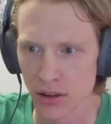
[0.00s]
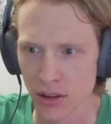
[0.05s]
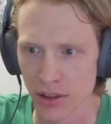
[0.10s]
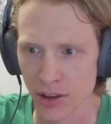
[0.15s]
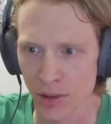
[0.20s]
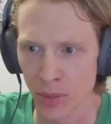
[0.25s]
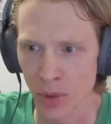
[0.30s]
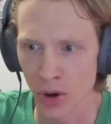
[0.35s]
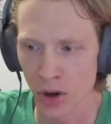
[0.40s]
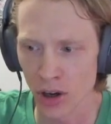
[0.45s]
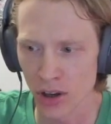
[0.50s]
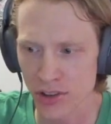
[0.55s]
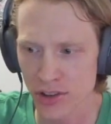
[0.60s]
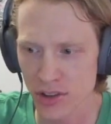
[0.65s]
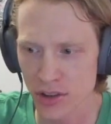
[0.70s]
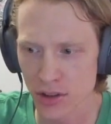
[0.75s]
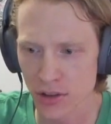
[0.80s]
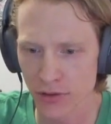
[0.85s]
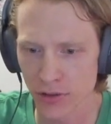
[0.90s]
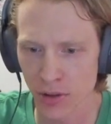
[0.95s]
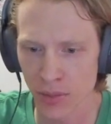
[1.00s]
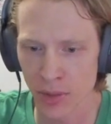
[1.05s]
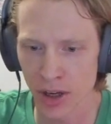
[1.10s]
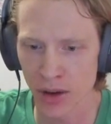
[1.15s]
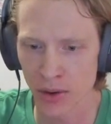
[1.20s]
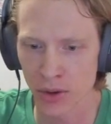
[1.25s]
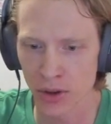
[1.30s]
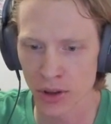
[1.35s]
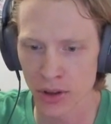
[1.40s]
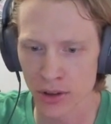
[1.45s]
the boss from
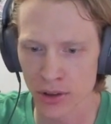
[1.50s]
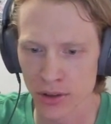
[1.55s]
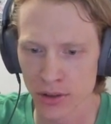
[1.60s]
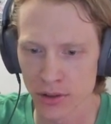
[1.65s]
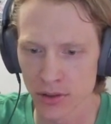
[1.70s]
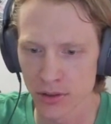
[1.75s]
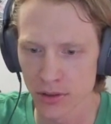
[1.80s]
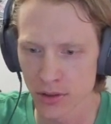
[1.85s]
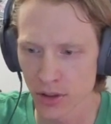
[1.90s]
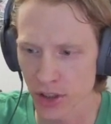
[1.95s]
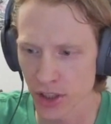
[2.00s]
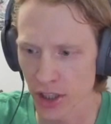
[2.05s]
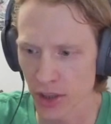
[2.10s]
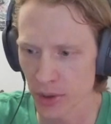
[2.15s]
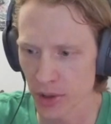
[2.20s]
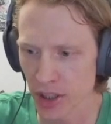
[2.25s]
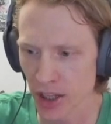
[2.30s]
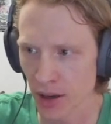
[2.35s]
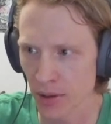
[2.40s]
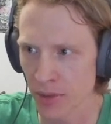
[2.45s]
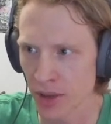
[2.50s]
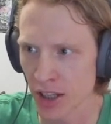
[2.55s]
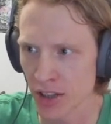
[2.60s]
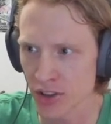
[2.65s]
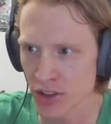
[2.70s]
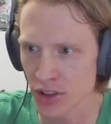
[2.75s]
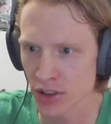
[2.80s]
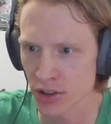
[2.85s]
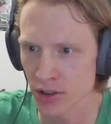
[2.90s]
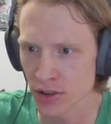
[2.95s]
now on. Okay, we got
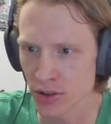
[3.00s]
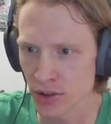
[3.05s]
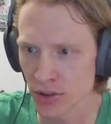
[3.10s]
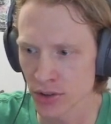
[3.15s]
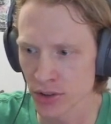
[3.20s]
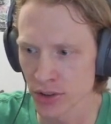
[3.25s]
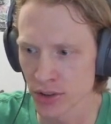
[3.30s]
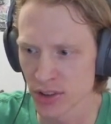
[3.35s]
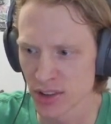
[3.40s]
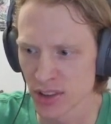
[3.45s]
magic healed.